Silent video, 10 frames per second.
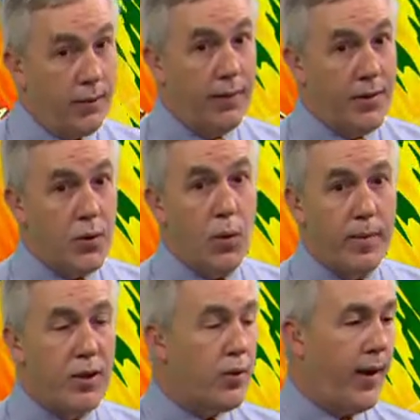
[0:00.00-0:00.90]
the storm
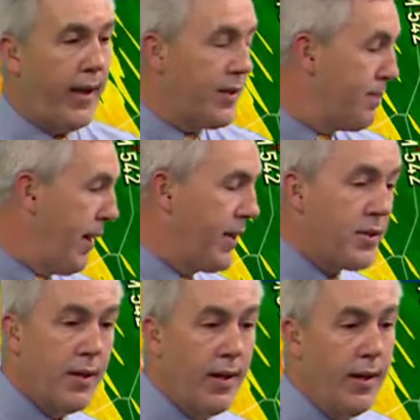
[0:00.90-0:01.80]
is trying its
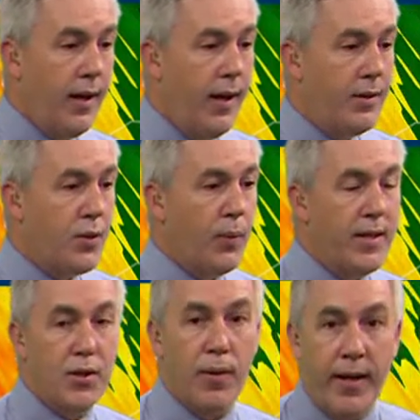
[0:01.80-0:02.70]
best to
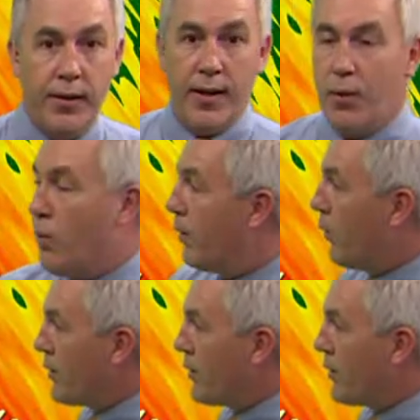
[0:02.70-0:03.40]
re-strengthen. And what it's